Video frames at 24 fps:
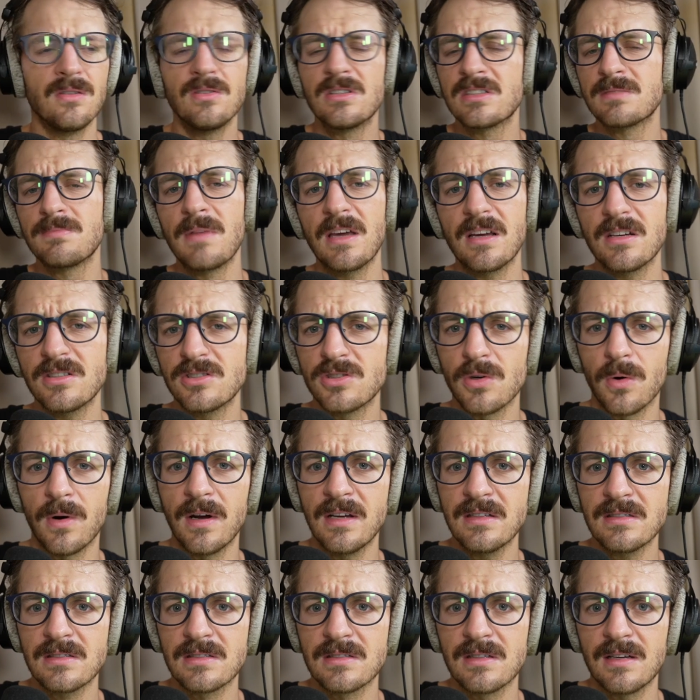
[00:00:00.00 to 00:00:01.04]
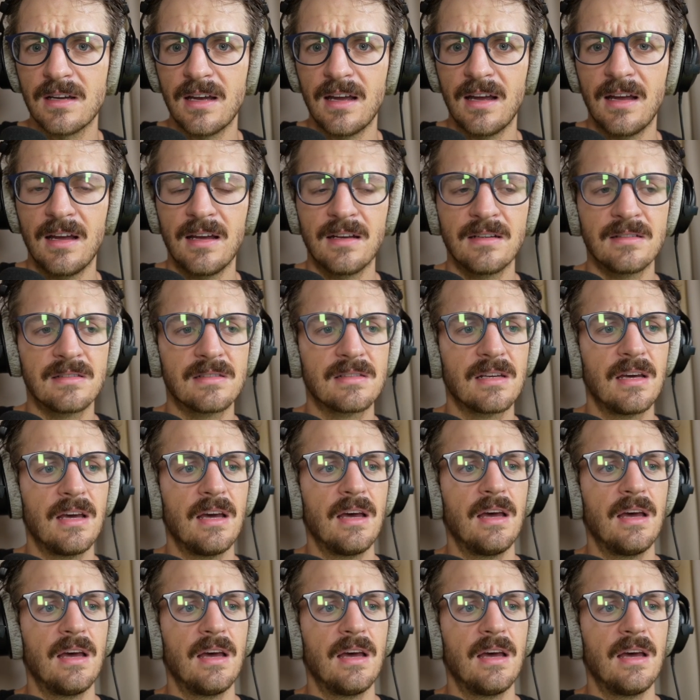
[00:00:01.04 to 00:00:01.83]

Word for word: you just make a choice, and